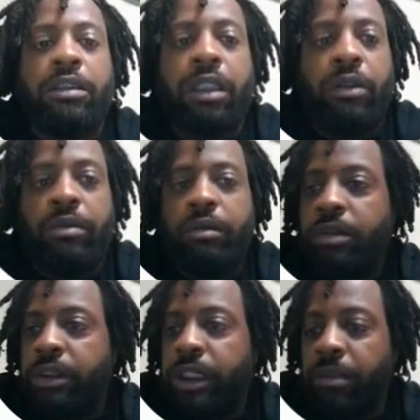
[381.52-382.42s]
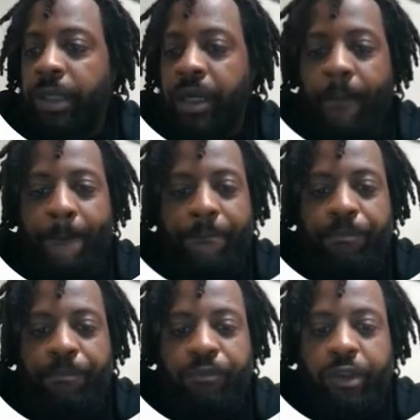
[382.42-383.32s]
So check them out.
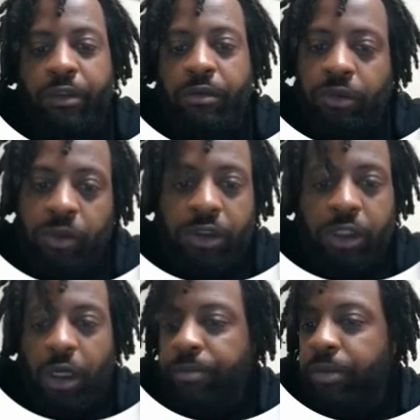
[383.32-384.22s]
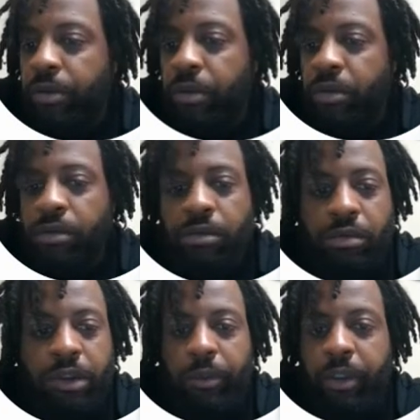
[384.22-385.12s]
Do the soft pull.
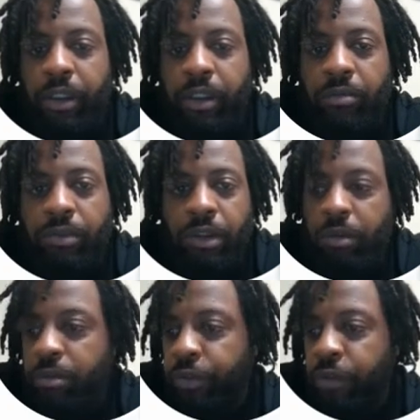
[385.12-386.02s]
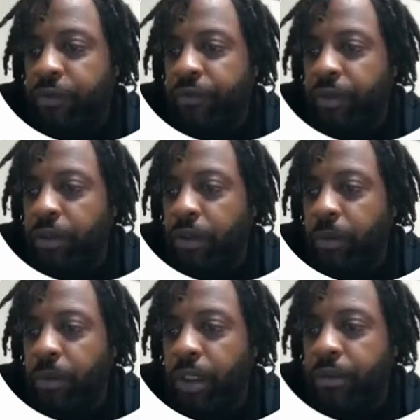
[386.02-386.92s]
See what they you know prove you for. It
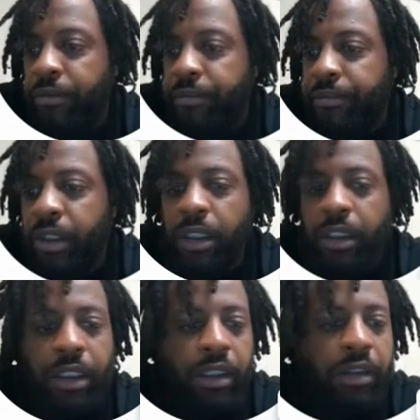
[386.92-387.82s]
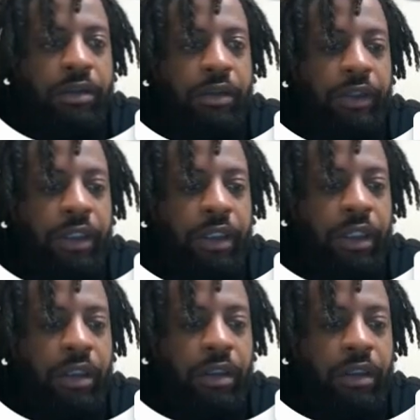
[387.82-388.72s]
won't hurt. All right, guys. Credit
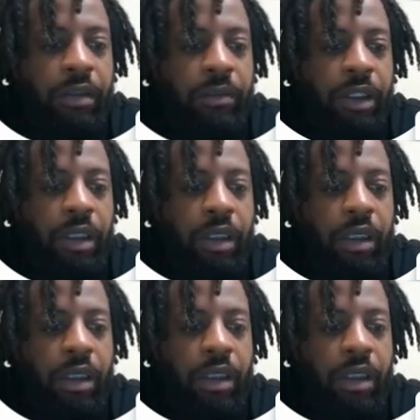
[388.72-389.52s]
K. Uh,